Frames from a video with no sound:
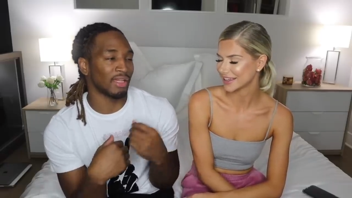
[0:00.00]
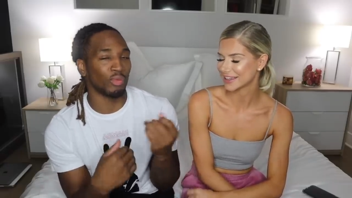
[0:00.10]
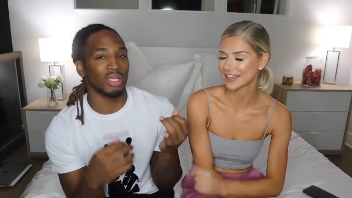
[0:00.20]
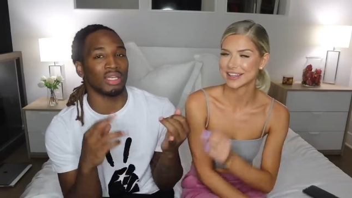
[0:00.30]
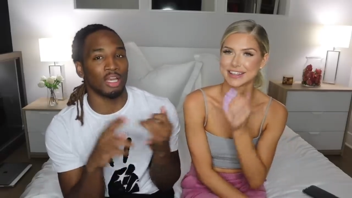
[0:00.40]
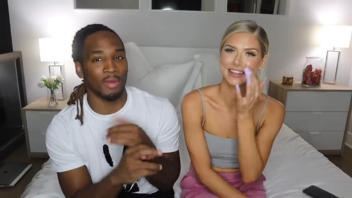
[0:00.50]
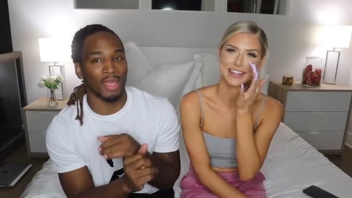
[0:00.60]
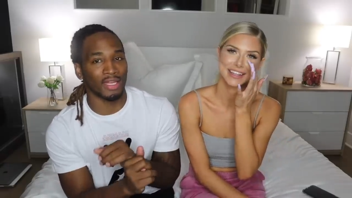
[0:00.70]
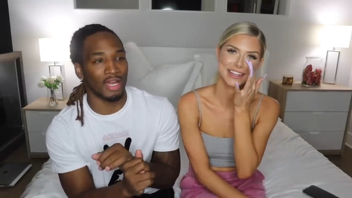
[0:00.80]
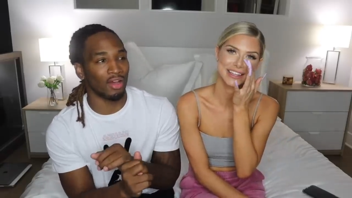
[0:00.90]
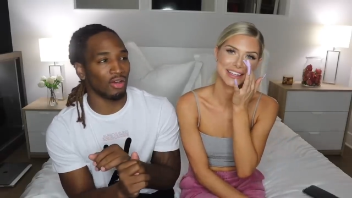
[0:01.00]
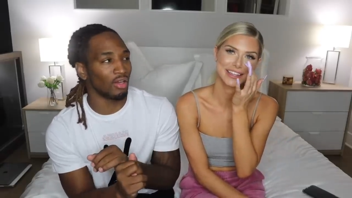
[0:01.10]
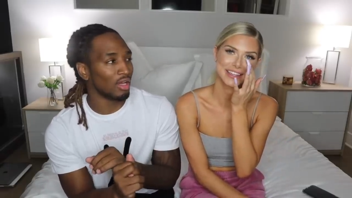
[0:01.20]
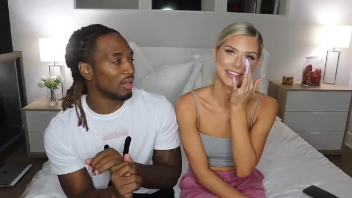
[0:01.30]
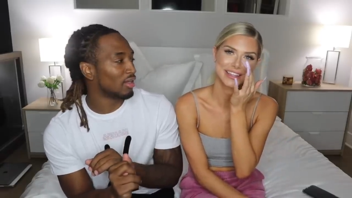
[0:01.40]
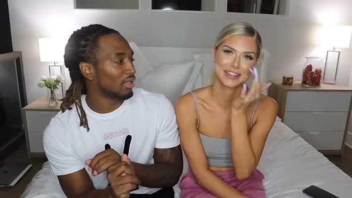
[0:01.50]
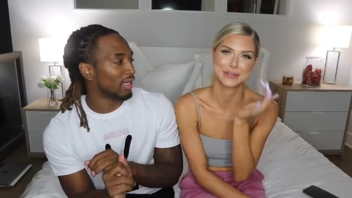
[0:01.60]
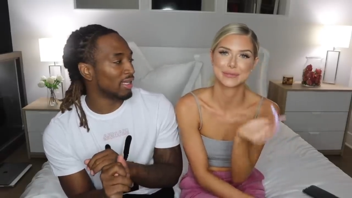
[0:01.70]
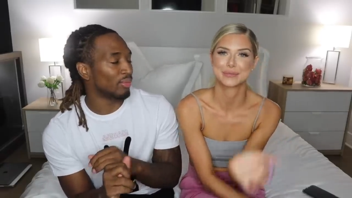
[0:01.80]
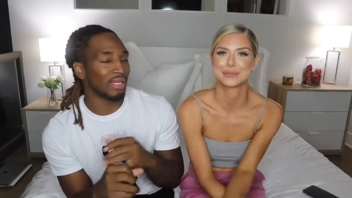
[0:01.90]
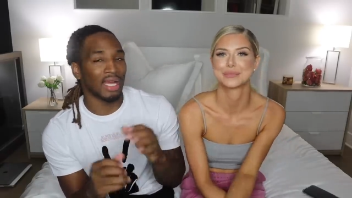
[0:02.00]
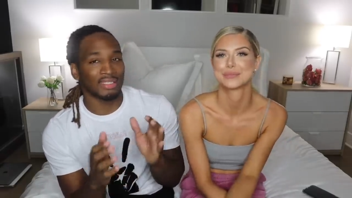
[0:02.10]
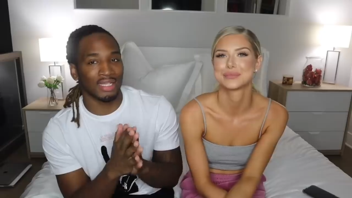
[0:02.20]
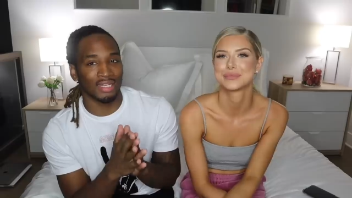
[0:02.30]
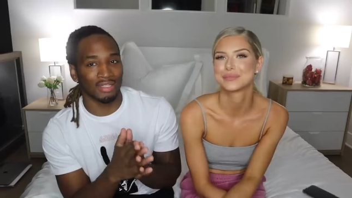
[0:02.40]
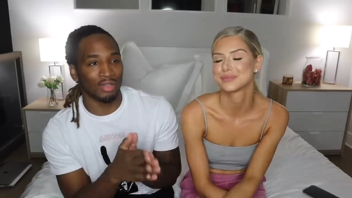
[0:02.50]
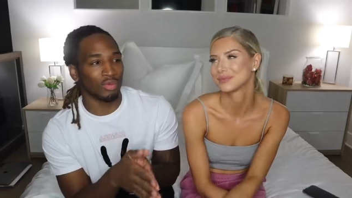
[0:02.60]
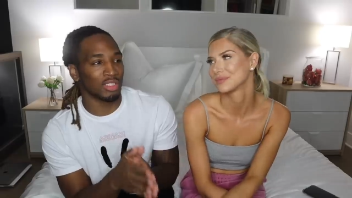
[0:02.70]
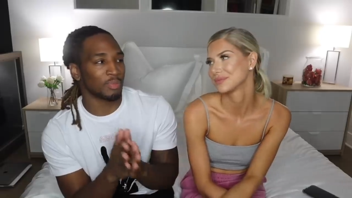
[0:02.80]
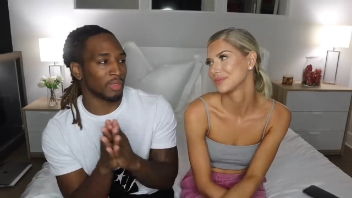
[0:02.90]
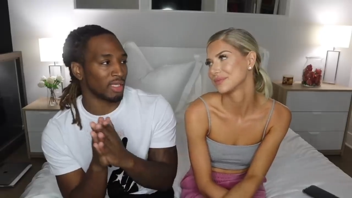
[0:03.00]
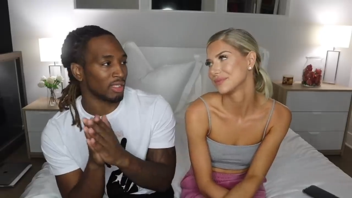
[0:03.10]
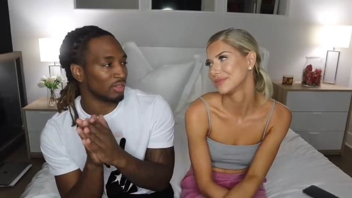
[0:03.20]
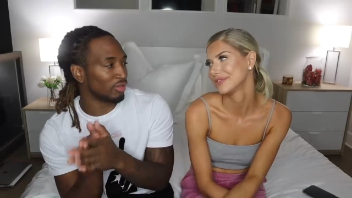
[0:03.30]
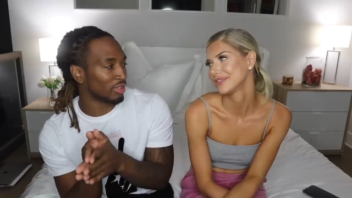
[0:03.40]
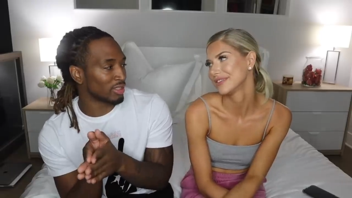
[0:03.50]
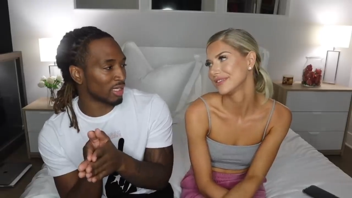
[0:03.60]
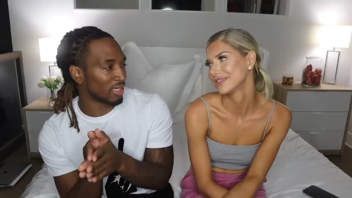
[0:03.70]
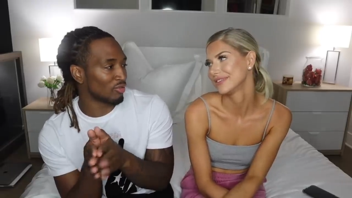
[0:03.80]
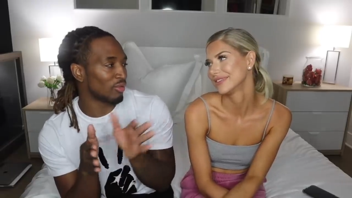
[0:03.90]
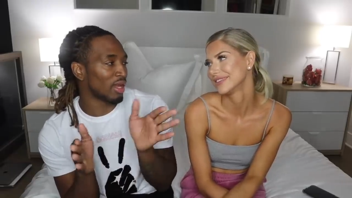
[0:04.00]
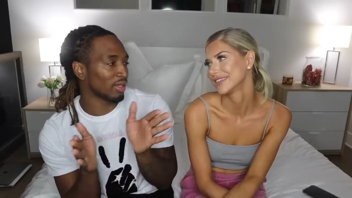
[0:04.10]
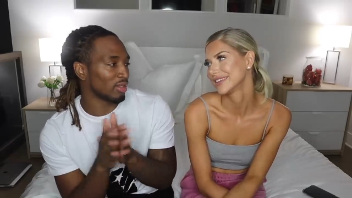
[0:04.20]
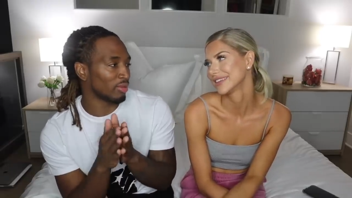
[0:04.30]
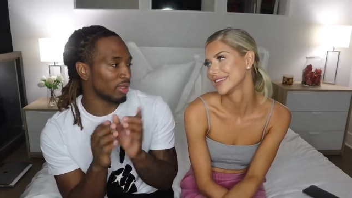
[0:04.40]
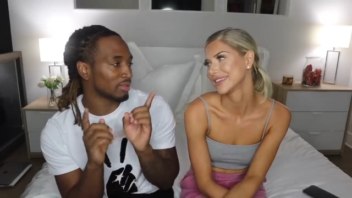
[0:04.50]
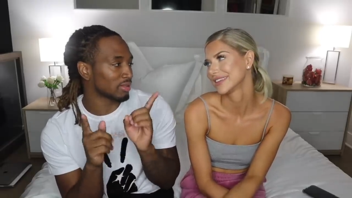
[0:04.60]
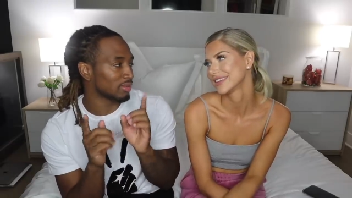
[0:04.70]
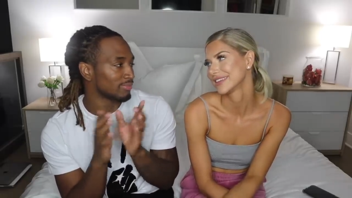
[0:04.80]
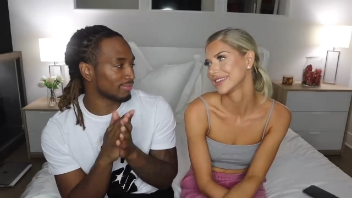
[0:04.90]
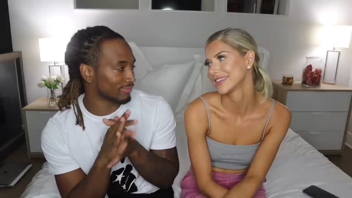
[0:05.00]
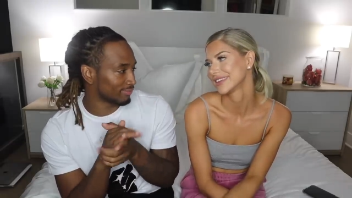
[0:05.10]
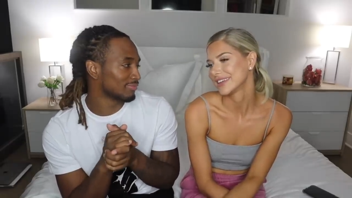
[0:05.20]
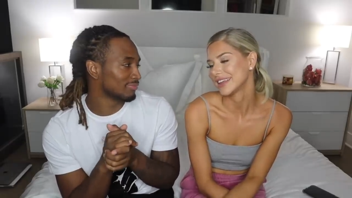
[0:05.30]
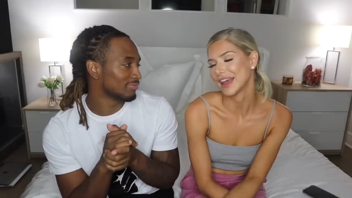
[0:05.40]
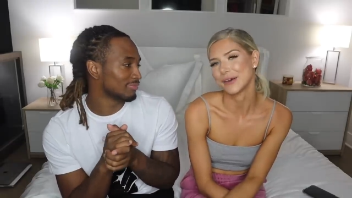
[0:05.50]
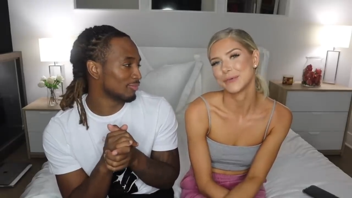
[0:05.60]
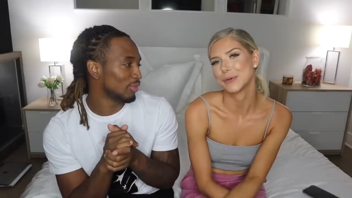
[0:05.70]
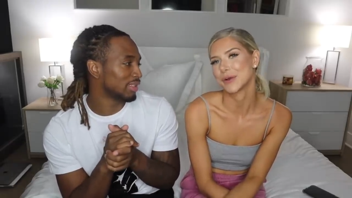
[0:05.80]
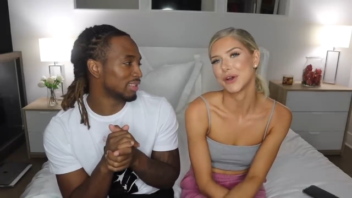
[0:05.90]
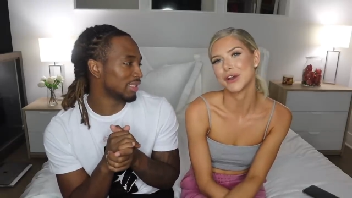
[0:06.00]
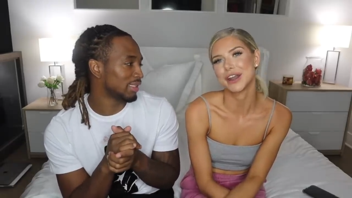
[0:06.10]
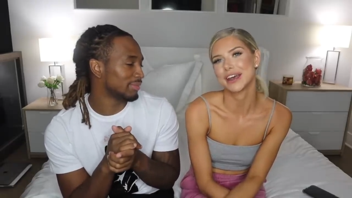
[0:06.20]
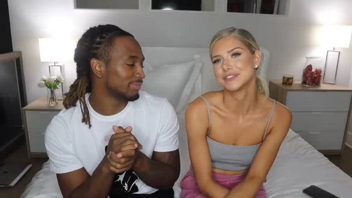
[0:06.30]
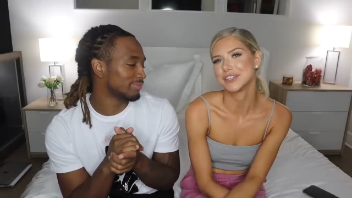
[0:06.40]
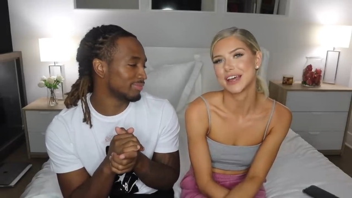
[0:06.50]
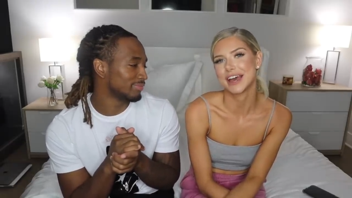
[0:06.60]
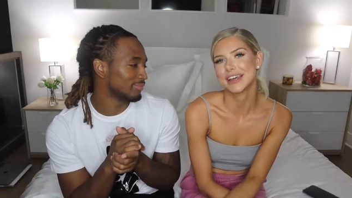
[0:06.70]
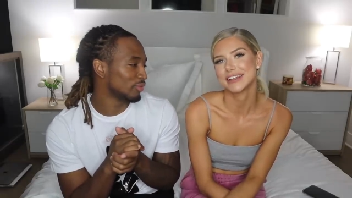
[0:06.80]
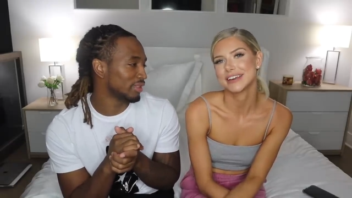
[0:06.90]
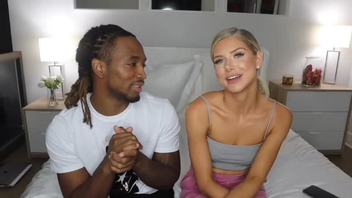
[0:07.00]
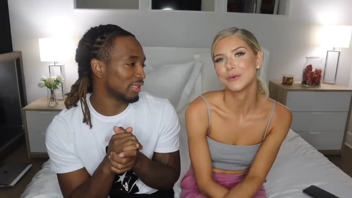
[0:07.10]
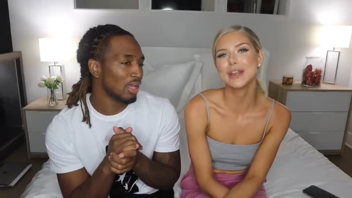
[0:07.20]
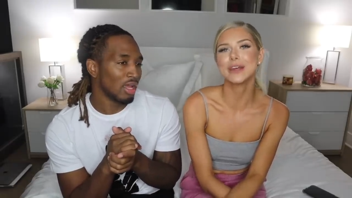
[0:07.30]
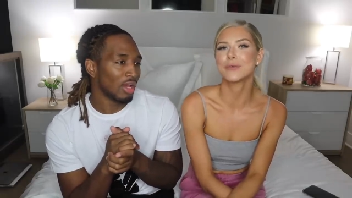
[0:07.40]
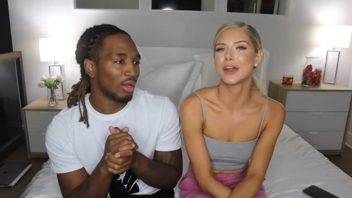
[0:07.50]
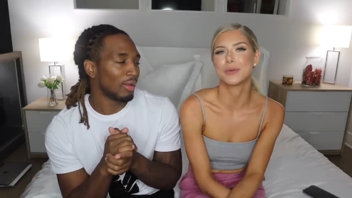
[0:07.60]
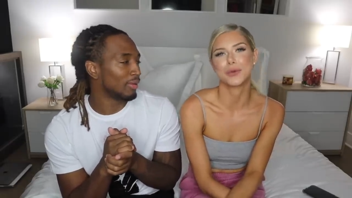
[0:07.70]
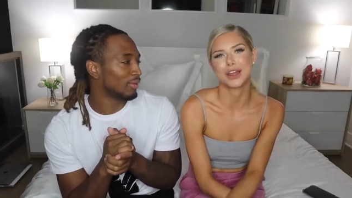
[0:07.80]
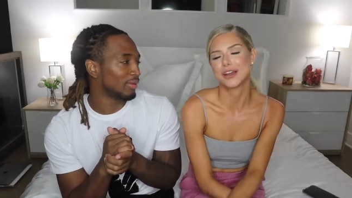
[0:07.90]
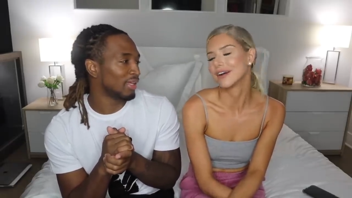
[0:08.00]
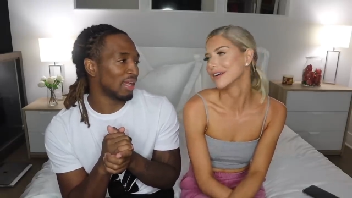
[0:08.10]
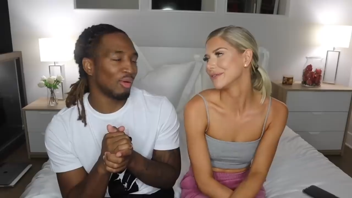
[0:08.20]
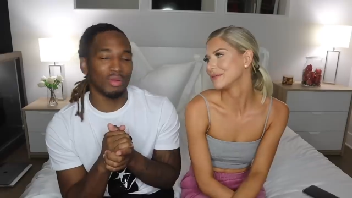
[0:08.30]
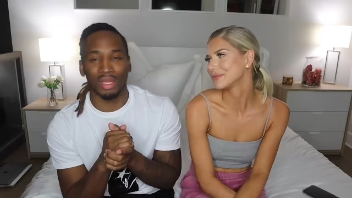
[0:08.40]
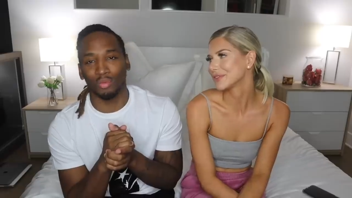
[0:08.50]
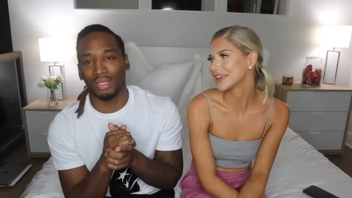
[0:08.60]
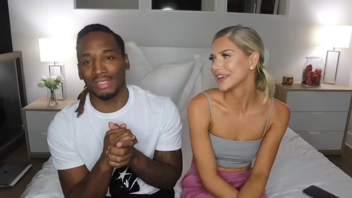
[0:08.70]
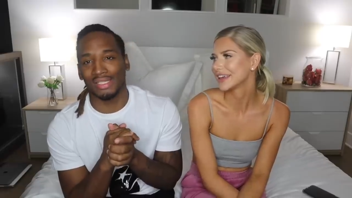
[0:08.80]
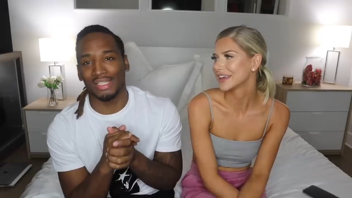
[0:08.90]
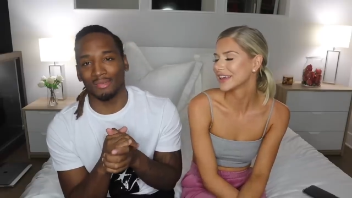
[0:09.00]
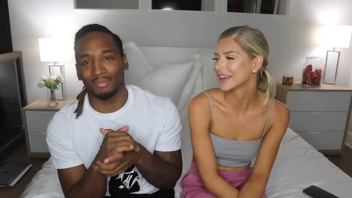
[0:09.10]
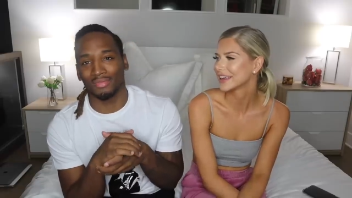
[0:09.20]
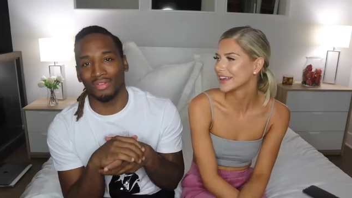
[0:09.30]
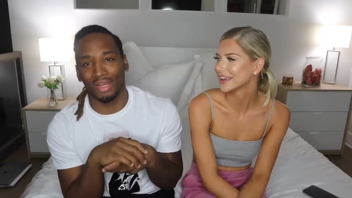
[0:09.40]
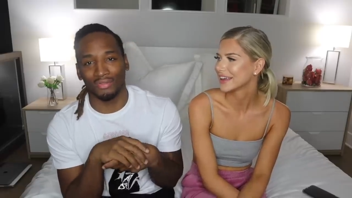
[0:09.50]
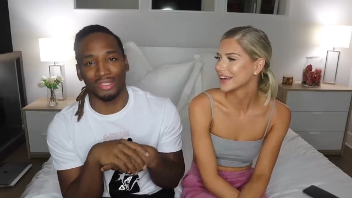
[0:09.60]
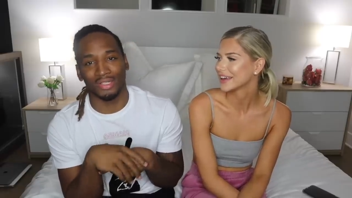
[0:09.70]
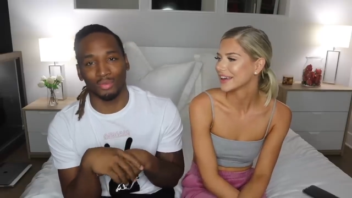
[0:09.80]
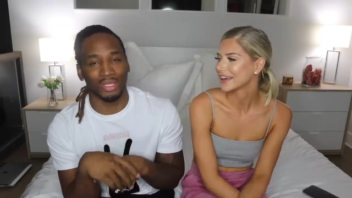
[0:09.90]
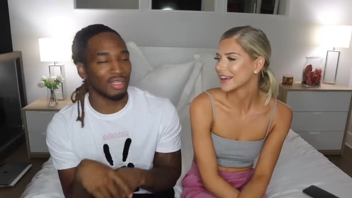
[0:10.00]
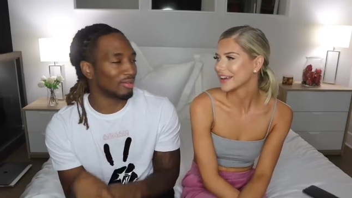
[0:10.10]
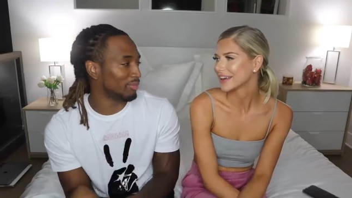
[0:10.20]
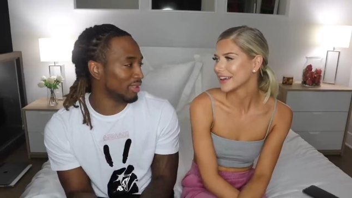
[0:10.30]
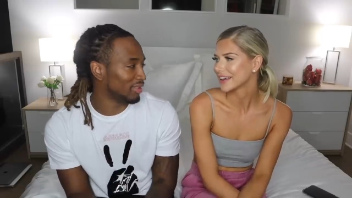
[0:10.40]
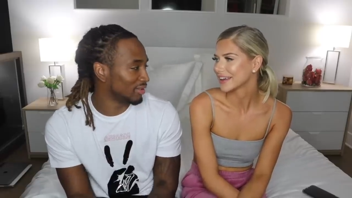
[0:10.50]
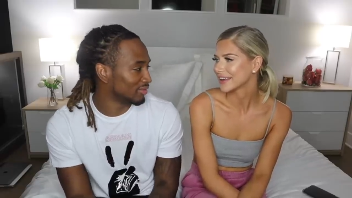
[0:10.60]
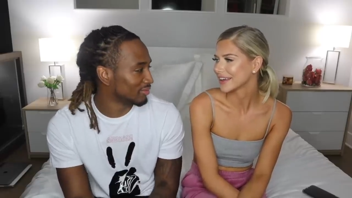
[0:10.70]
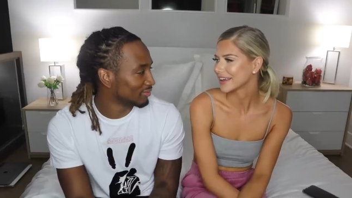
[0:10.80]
Speaker 1: it and we ended up hanging out. And then we got together, then we spent New Year's together and we were like, you know what?
Speaker 2: Yeah, we we're, were all team. good after that. We're a team. We didn't want to break up. Yeah,
Speaker 1: we was like we're a team forever, and we ain't gonna be